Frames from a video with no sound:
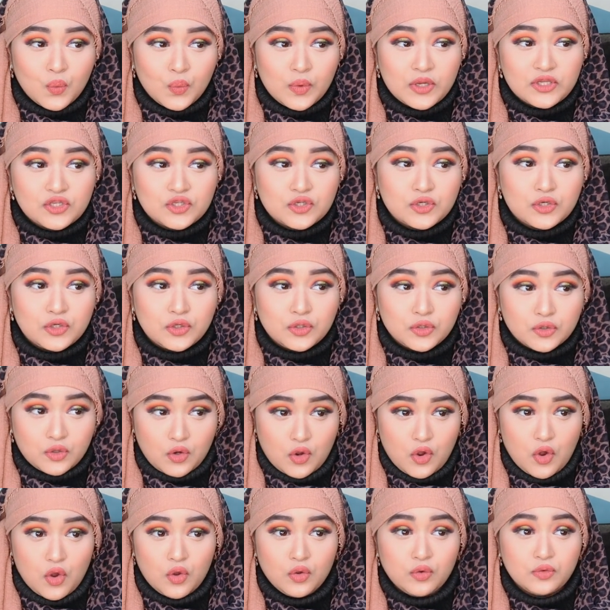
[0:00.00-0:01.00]
which
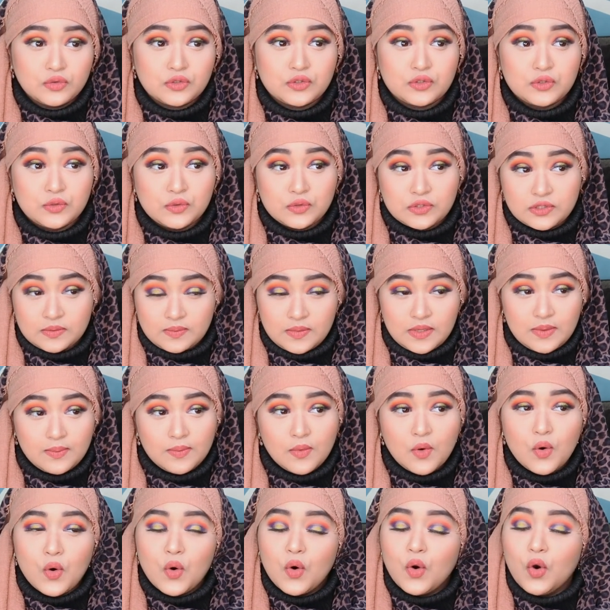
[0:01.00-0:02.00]
coat suits me
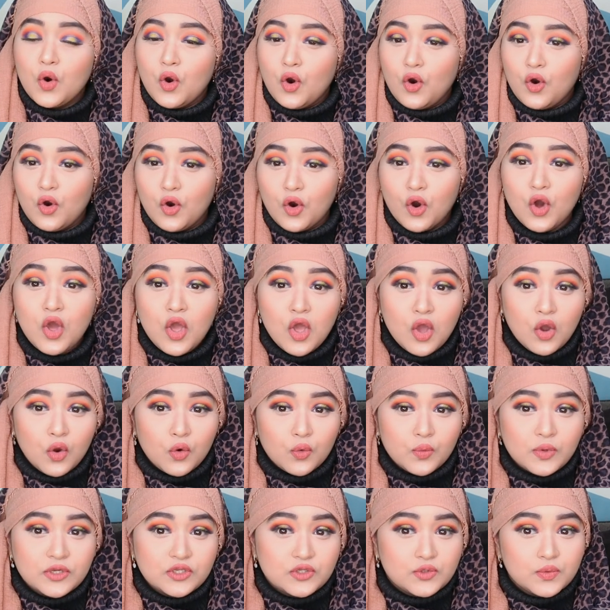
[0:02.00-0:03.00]
more or
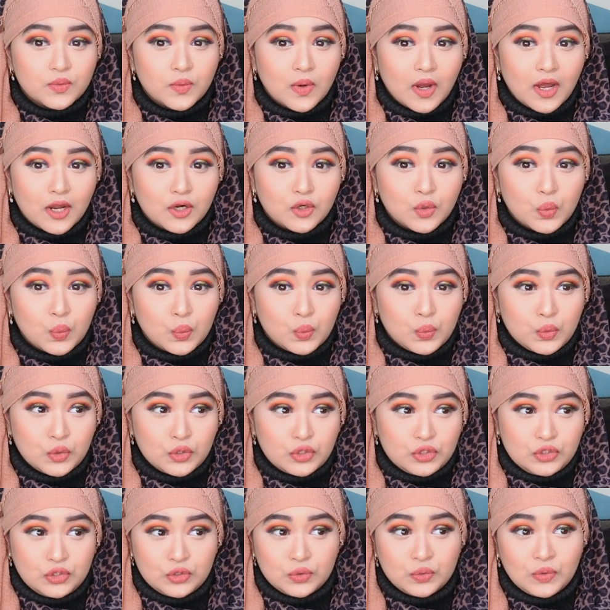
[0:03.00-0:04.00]
which one
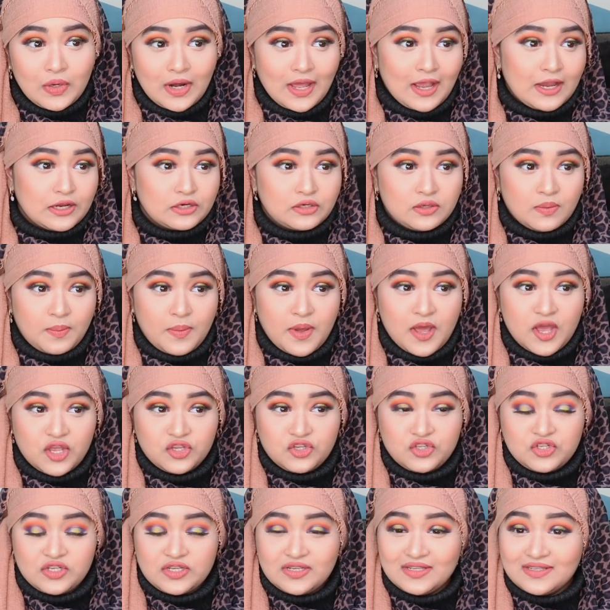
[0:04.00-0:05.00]
would you like to
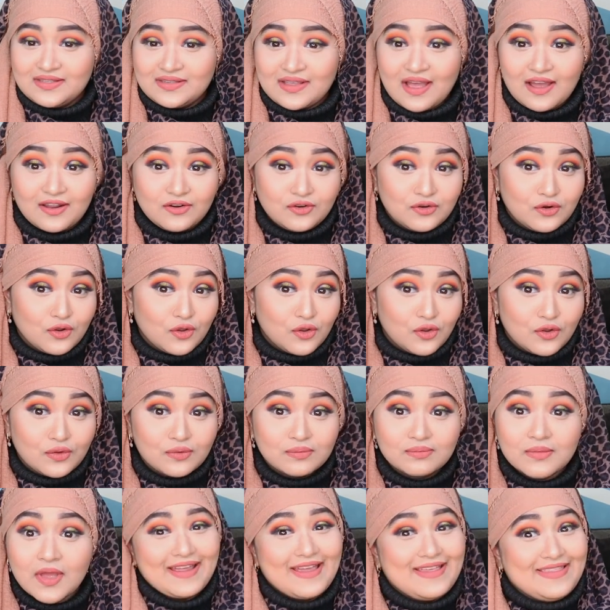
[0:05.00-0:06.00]
purchase, I don't
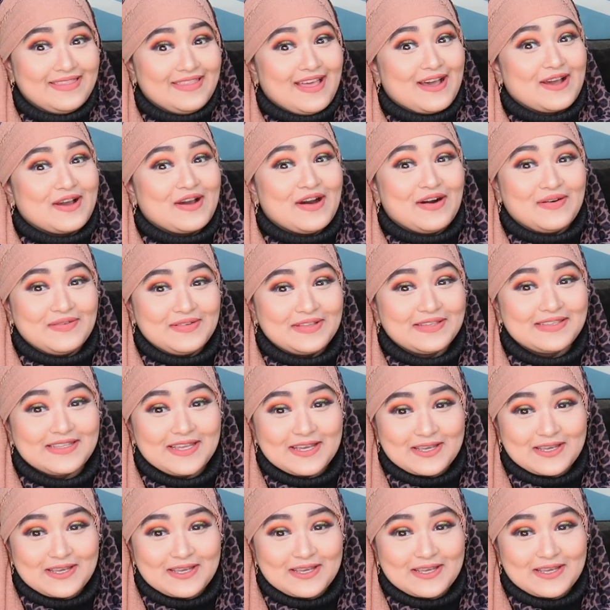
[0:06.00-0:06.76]
know, in that comment